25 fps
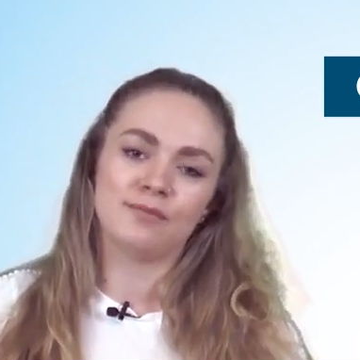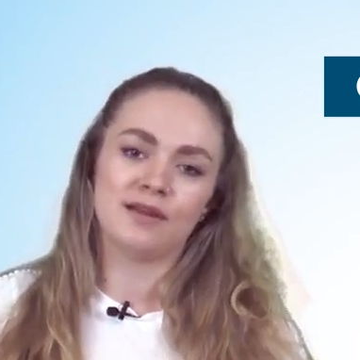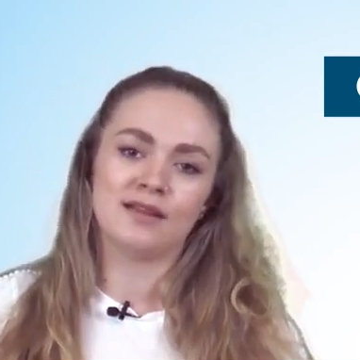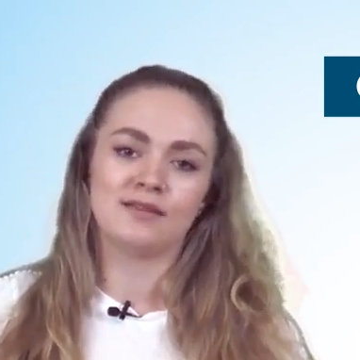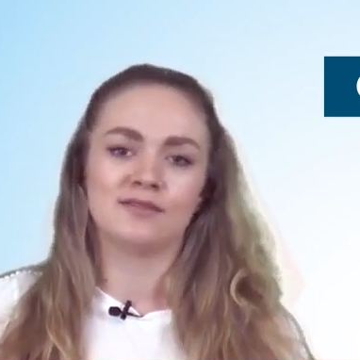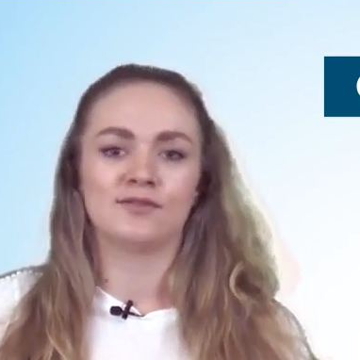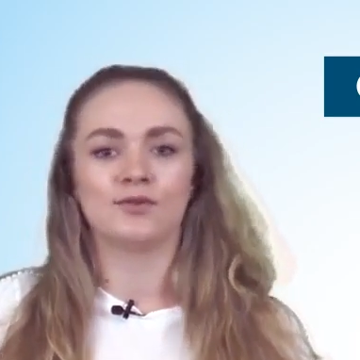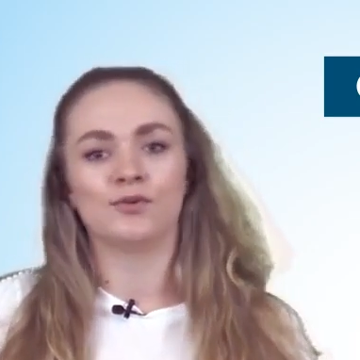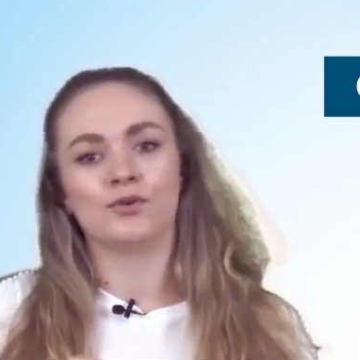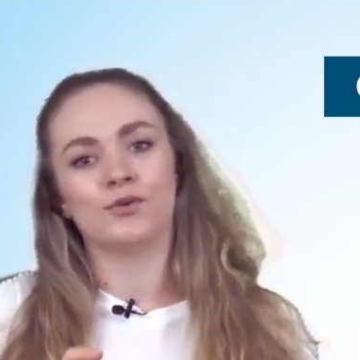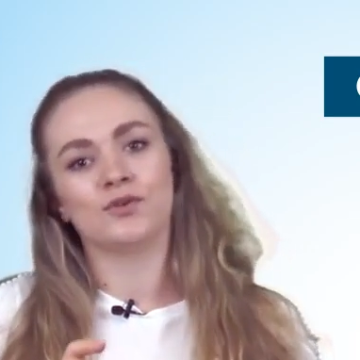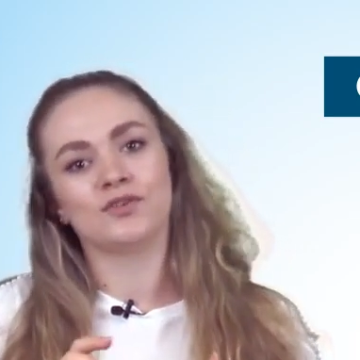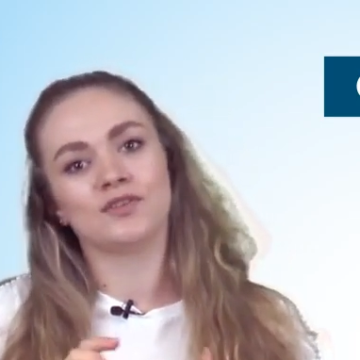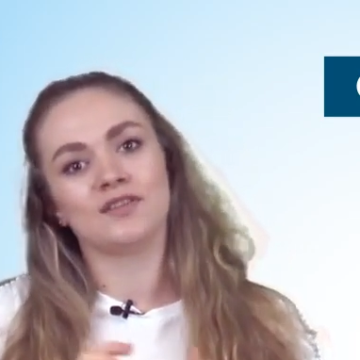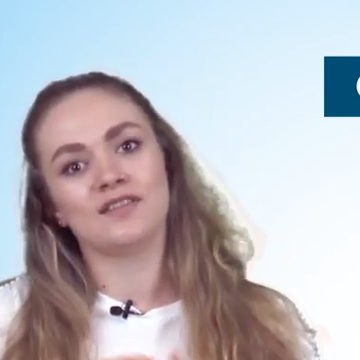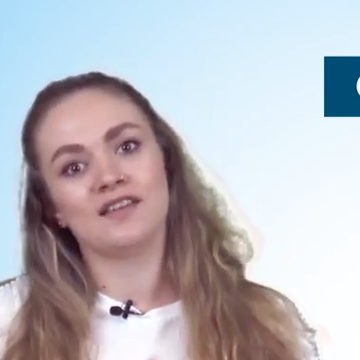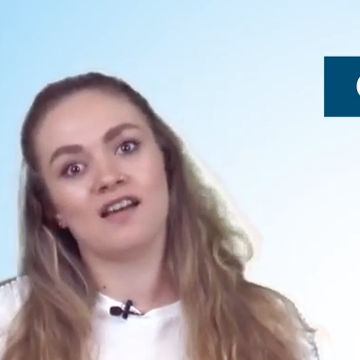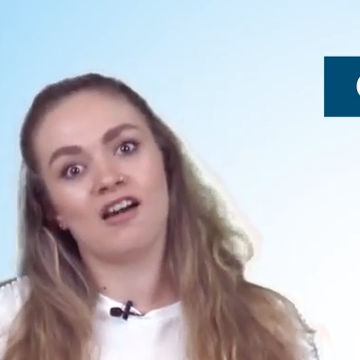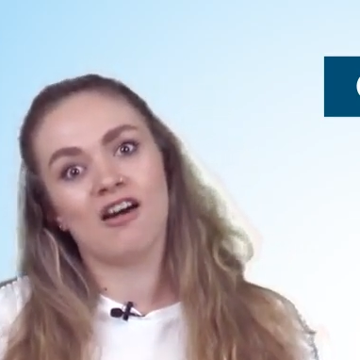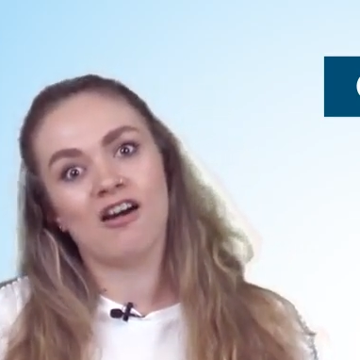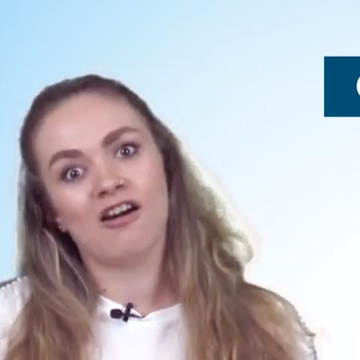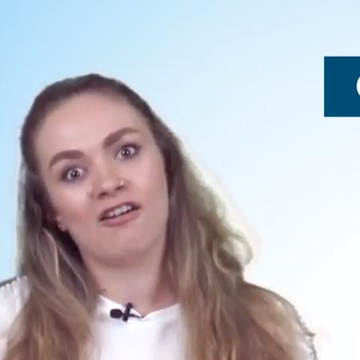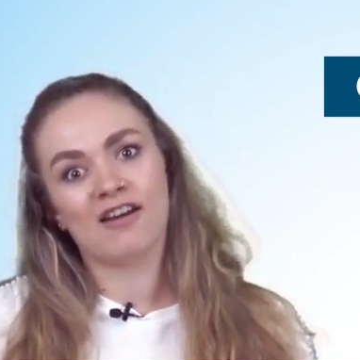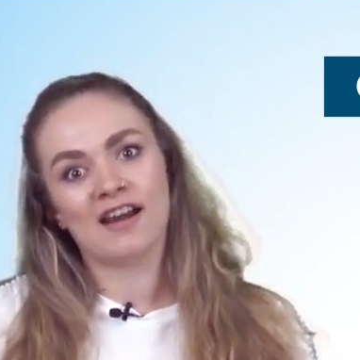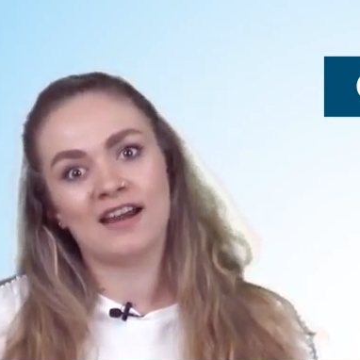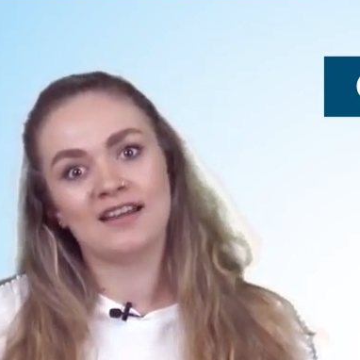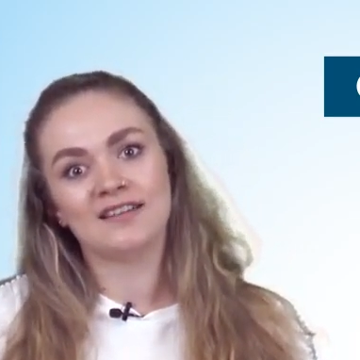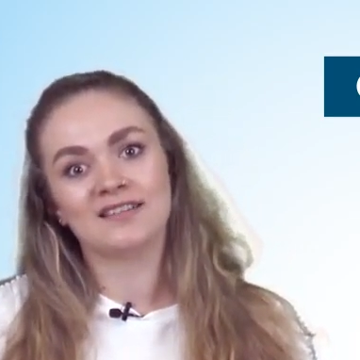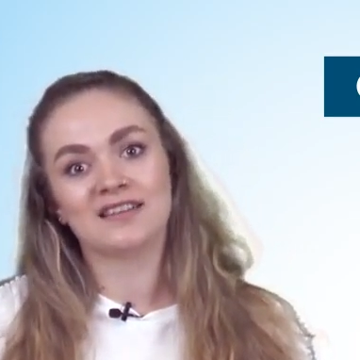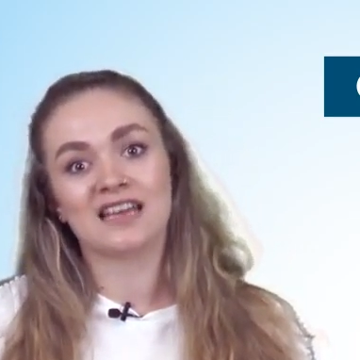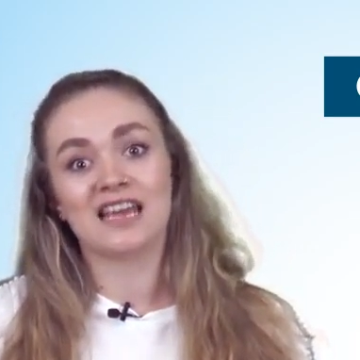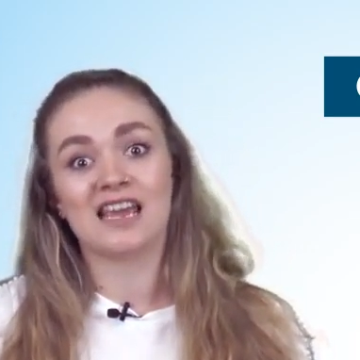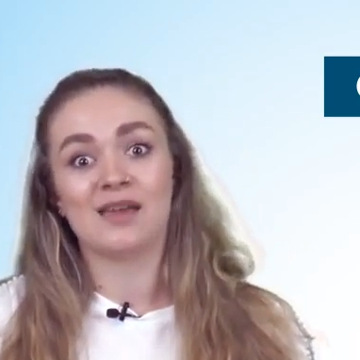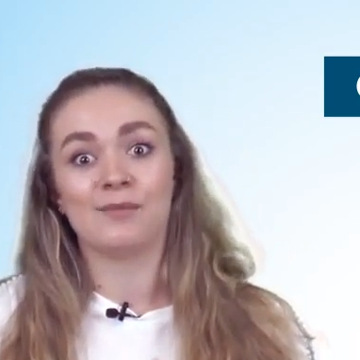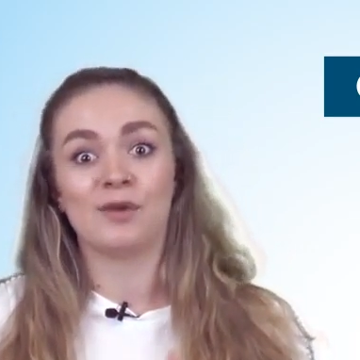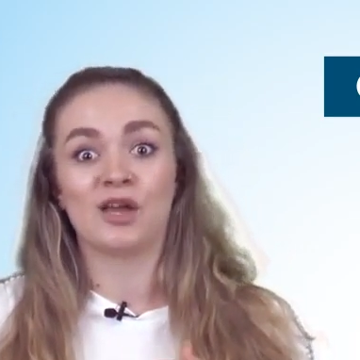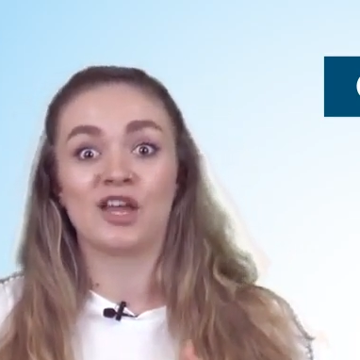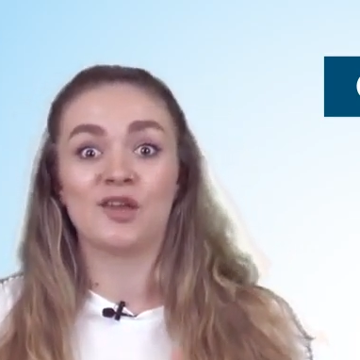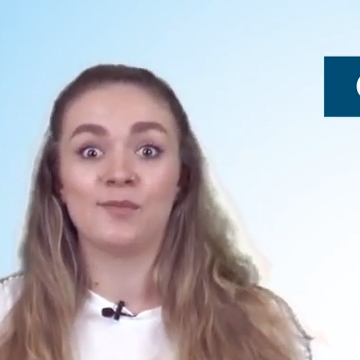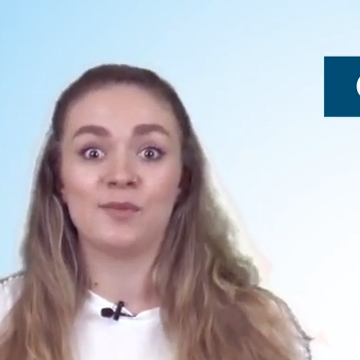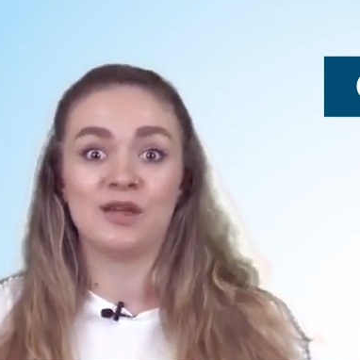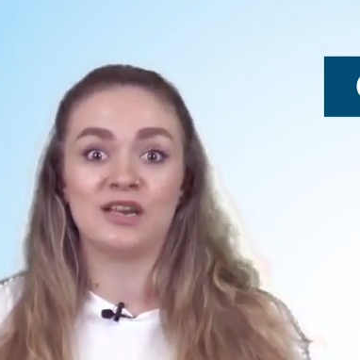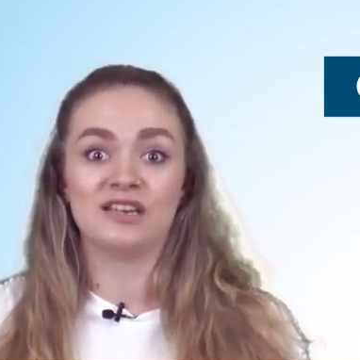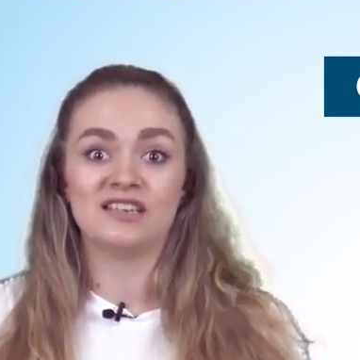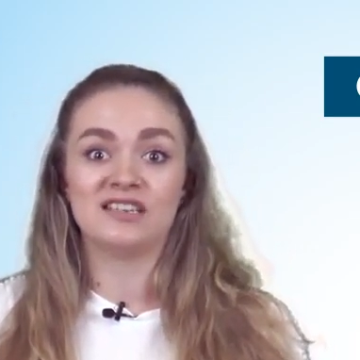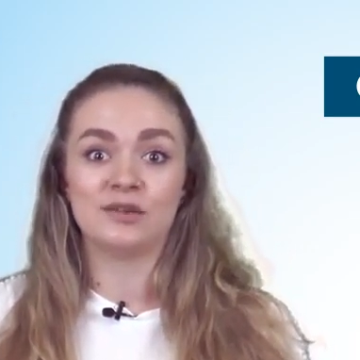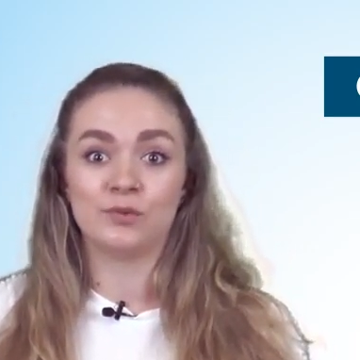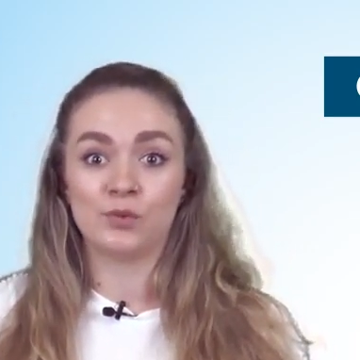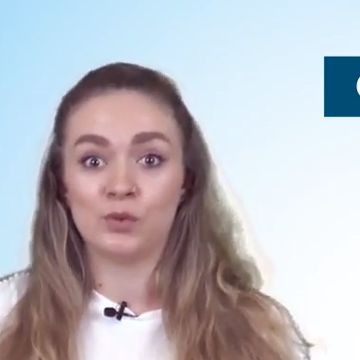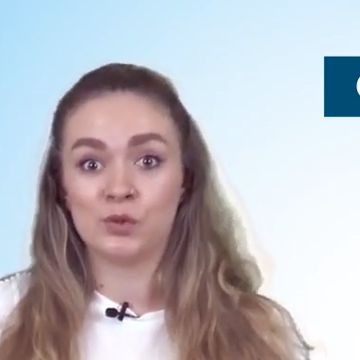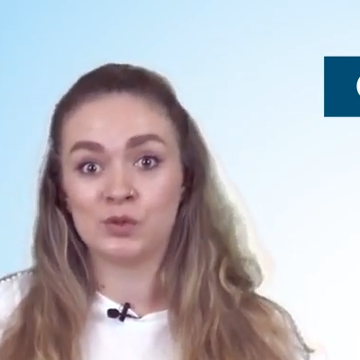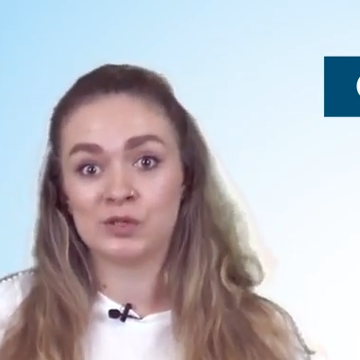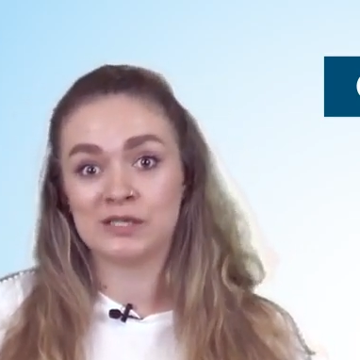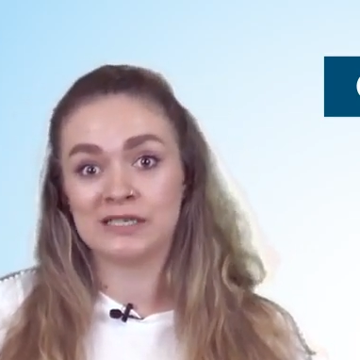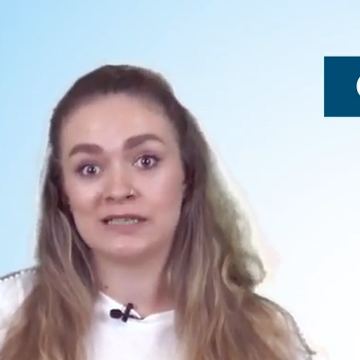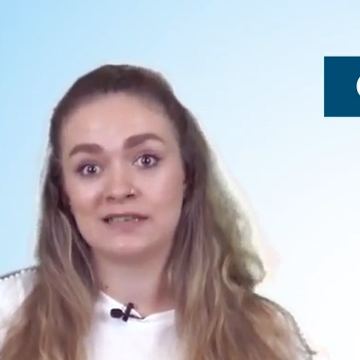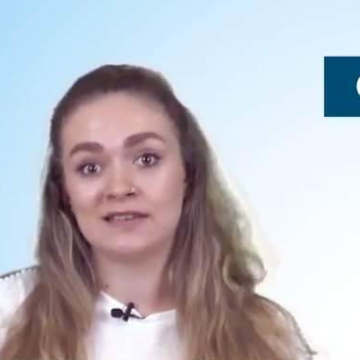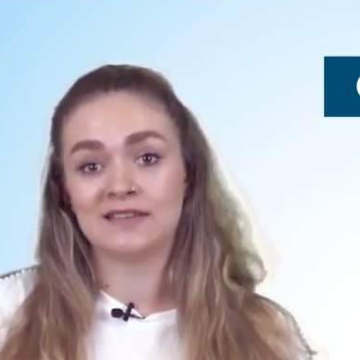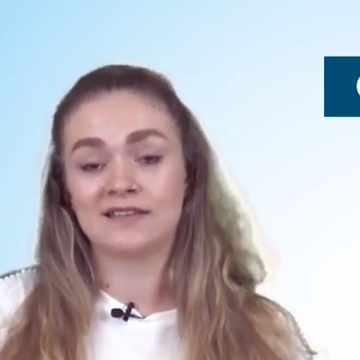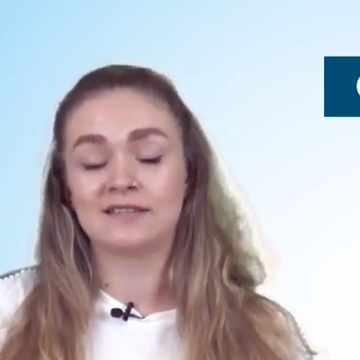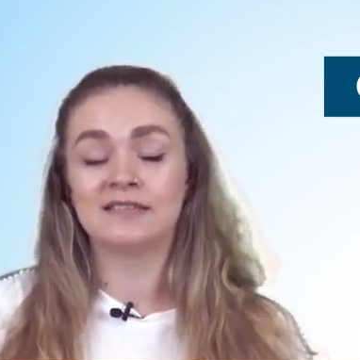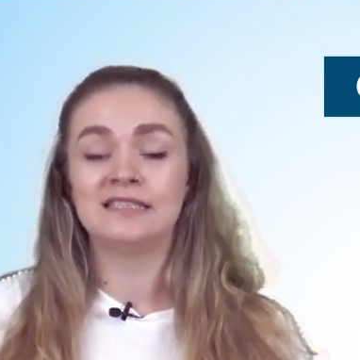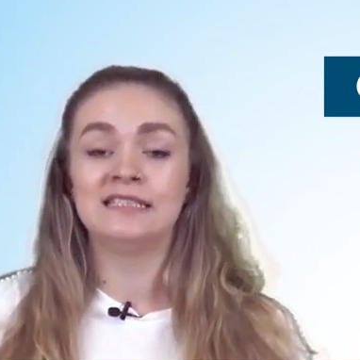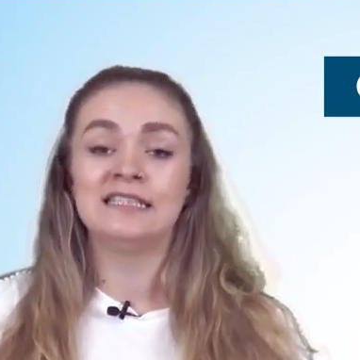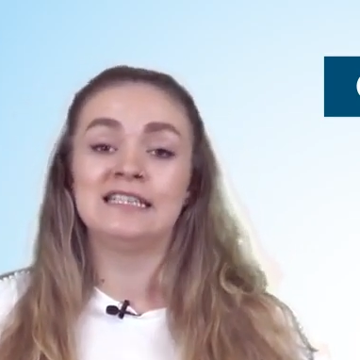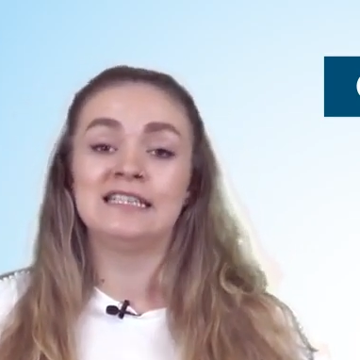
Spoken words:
mentors and the RA scheme and community wardens.